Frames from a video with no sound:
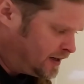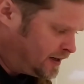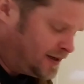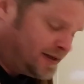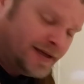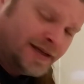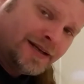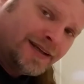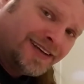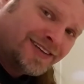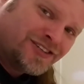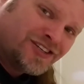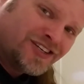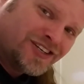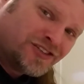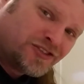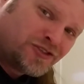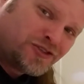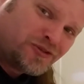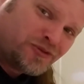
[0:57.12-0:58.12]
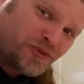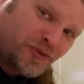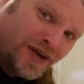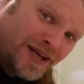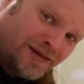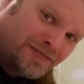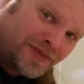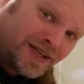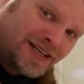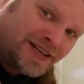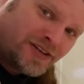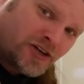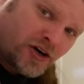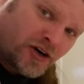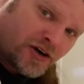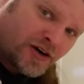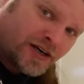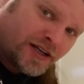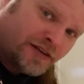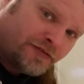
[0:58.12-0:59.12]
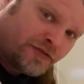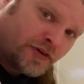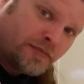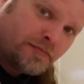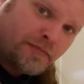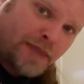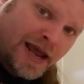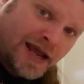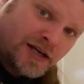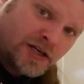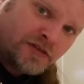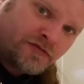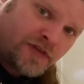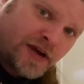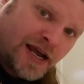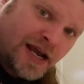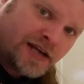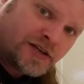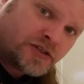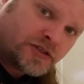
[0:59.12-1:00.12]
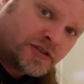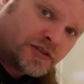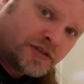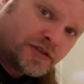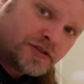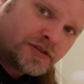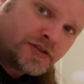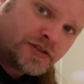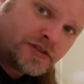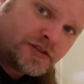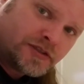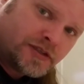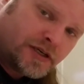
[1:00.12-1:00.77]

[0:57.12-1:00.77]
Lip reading: It is extremely dirty from manufacturers,